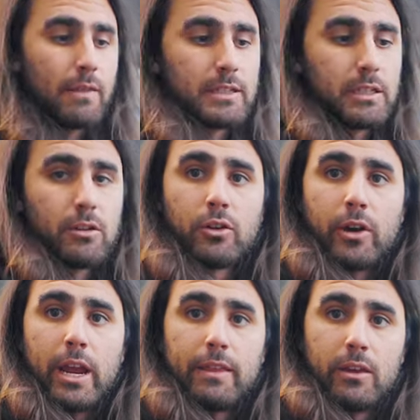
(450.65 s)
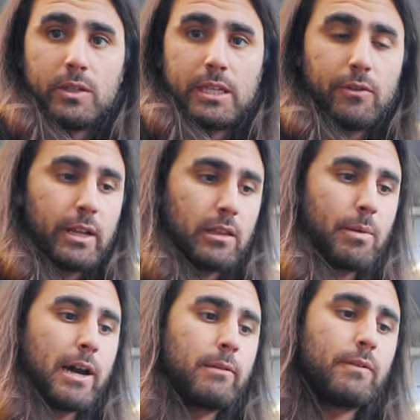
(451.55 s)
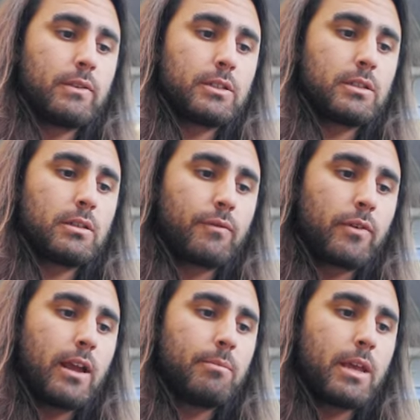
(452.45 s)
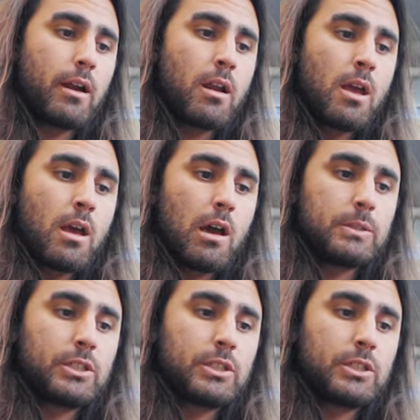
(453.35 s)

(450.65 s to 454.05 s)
This little grate that you see right at the bottom of this the frame there um,